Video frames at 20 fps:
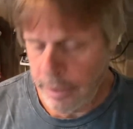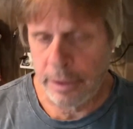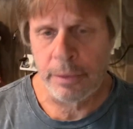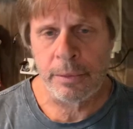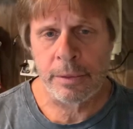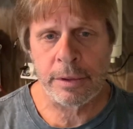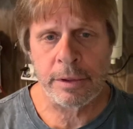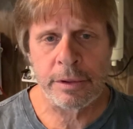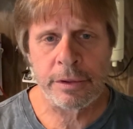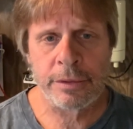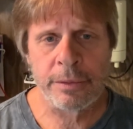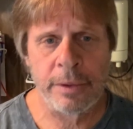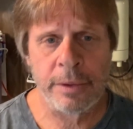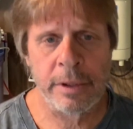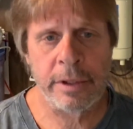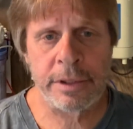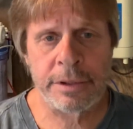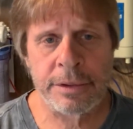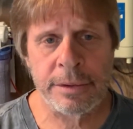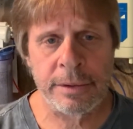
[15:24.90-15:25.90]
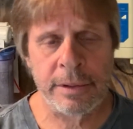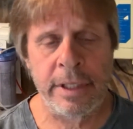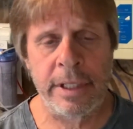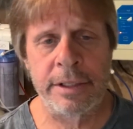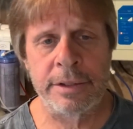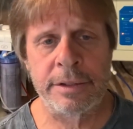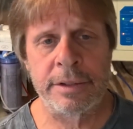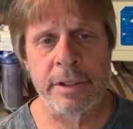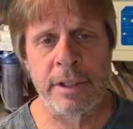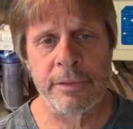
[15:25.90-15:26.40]
order to
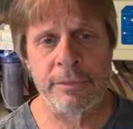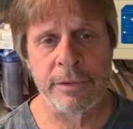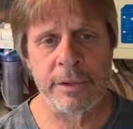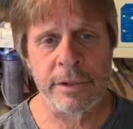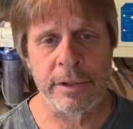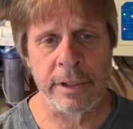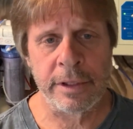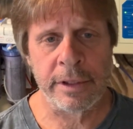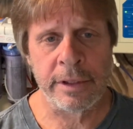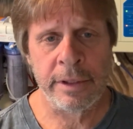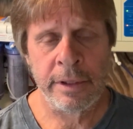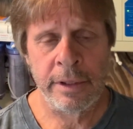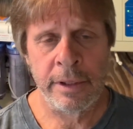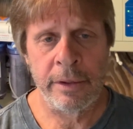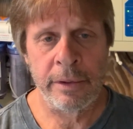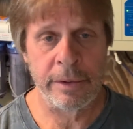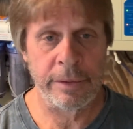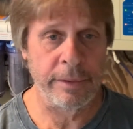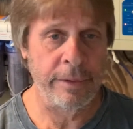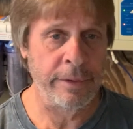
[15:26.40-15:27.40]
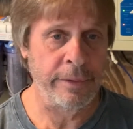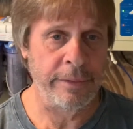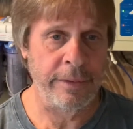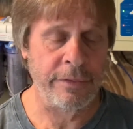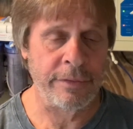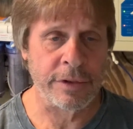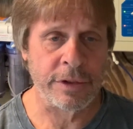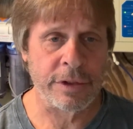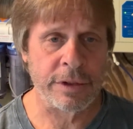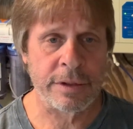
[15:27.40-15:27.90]
electrolyze and everything, or
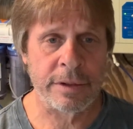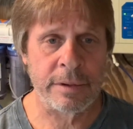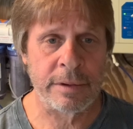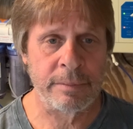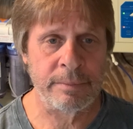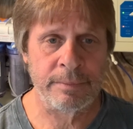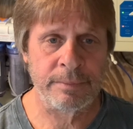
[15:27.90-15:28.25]
even just